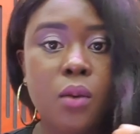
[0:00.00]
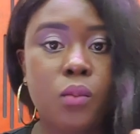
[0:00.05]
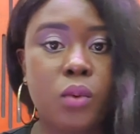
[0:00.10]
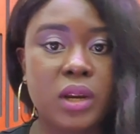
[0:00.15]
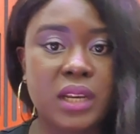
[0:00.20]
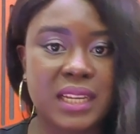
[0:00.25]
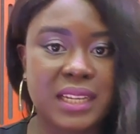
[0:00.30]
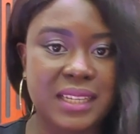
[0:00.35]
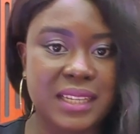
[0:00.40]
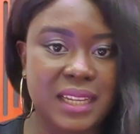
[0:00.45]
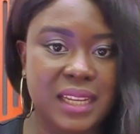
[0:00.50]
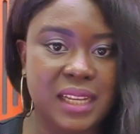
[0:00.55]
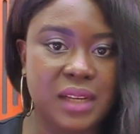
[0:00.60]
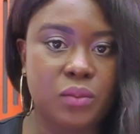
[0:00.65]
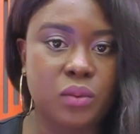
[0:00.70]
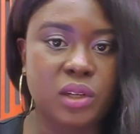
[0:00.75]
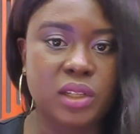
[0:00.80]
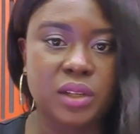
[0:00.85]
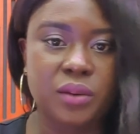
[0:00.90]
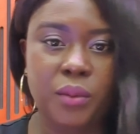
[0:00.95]
what they need,
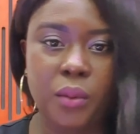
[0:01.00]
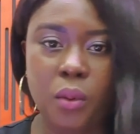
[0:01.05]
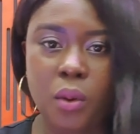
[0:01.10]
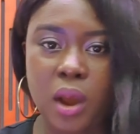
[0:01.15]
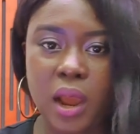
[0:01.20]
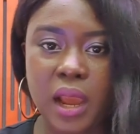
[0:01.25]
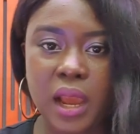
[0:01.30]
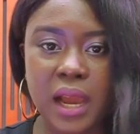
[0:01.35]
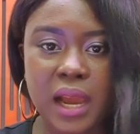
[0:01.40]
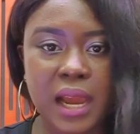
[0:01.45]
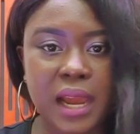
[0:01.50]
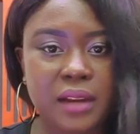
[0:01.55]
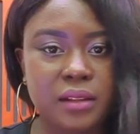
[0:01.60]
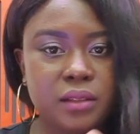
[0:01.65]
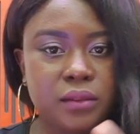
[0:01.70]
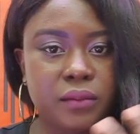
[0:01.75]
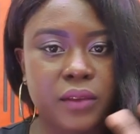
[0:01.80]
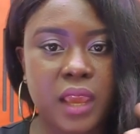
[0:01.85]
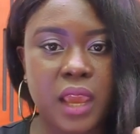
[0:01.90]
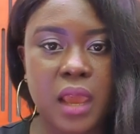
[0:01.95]
what they require,
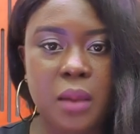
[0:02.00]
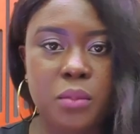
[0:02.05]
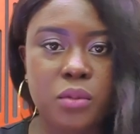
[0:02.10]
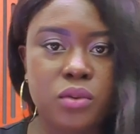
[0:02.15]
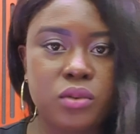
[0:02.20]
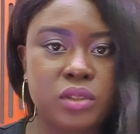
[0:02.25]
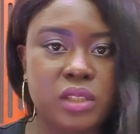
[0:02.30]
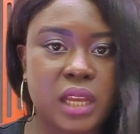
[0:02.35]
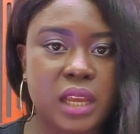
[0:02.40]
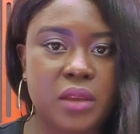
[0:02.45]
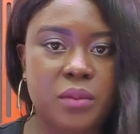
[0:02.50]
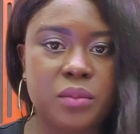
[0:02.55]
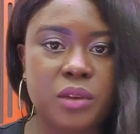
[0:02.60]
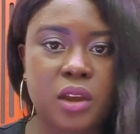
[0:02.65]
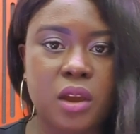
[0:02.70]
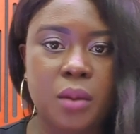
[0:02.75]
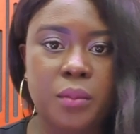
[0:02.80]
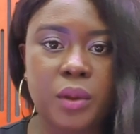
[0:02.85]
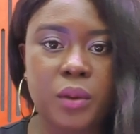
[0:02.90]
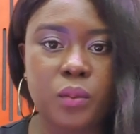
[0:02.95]
kinds of cables that you'll be
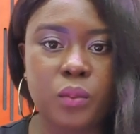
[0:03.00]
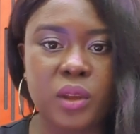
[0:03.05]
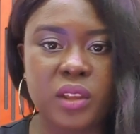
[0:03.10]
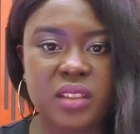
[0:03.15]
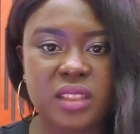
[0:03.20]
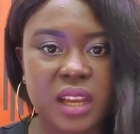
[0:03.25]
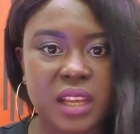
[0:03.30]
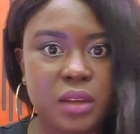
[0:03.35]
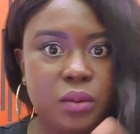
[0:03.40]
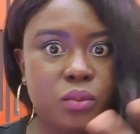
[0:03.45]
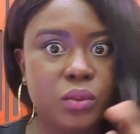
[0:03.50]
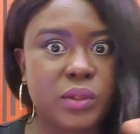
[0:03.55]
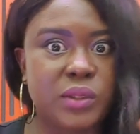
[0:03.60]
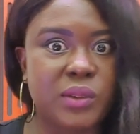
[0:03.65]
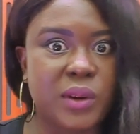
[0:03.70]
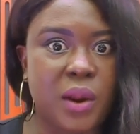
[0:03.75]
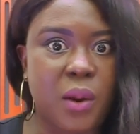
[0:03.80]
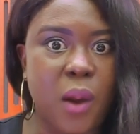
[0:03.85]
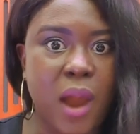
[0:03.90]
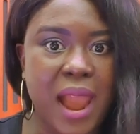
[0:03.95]
coming with that you would
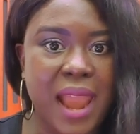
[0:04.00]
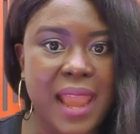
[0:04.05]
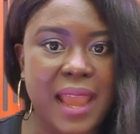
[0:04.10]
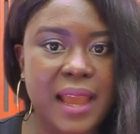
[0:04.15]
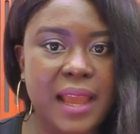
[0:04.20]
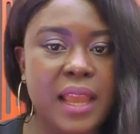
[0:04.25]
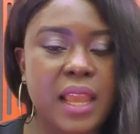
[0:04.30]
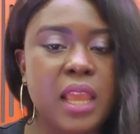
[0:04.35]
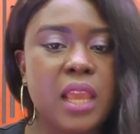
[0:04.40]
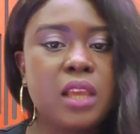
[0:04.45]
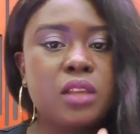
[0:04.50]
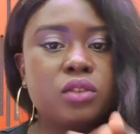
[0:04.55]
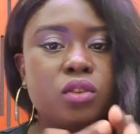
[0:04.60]
require.